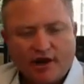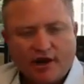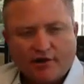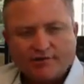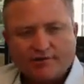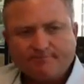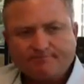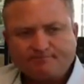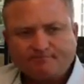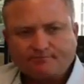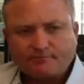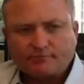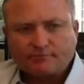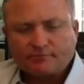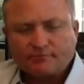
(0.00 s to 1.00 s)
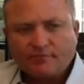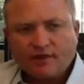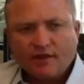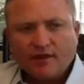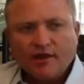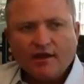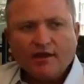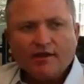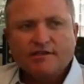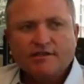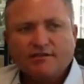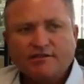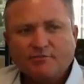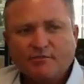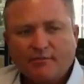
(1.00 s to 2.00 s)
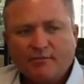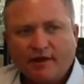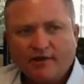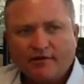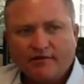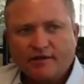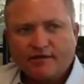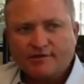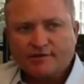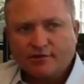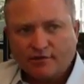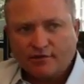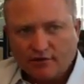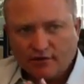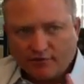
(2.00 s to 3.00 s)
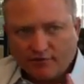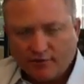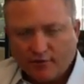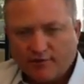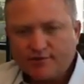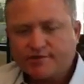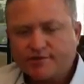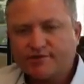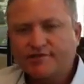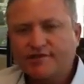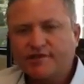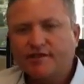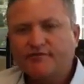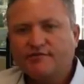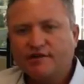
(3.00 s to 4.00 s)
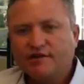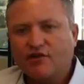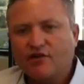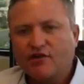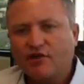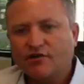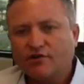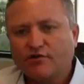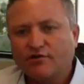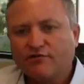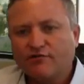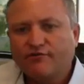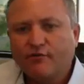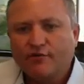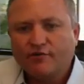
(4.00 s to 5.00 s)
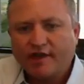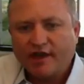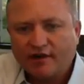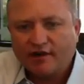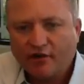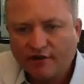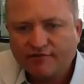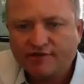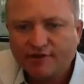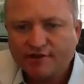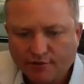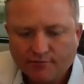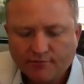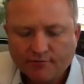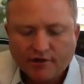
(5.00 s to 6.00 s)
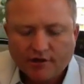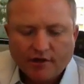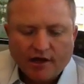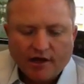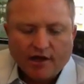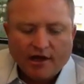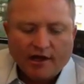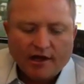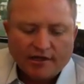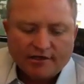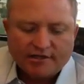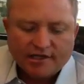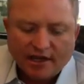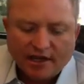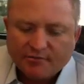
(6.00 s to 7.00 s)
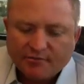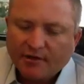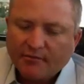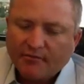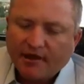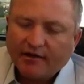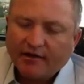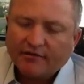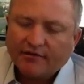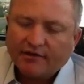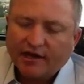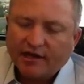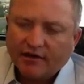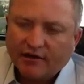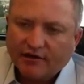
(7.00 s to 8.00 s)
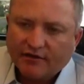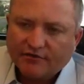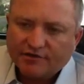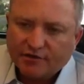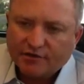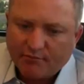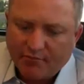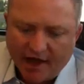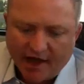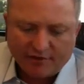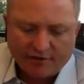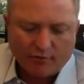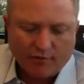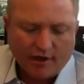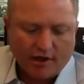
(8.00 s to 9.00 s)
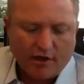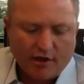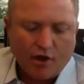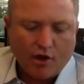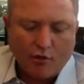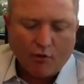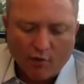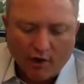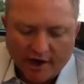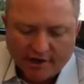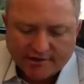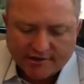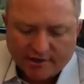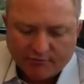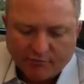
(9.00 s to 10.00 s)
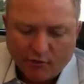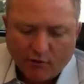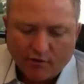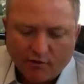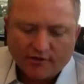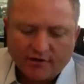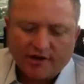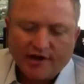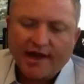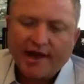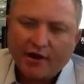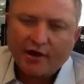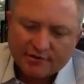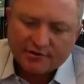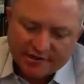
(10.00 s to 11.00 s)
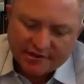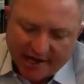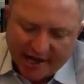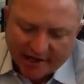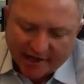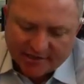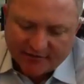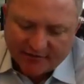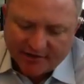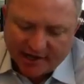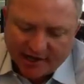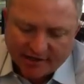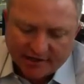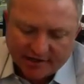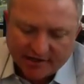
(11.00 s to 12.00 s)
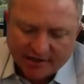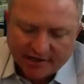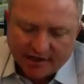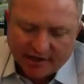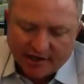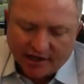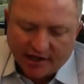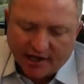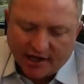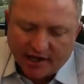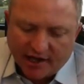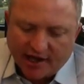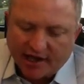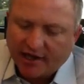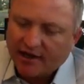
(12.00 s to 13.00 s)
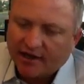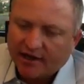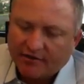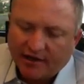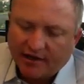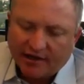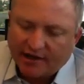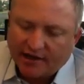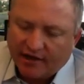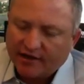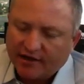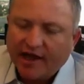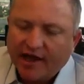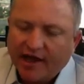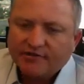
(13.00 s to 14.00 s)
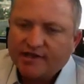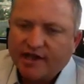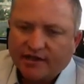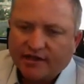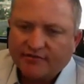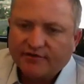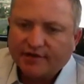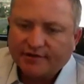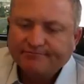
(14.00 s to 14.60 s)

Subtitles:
Harris, talk to me about, so you first received an article for the NRF2. Talk to me about the NRF2 pathway. Why is it important? How is it activated? And how it's activated?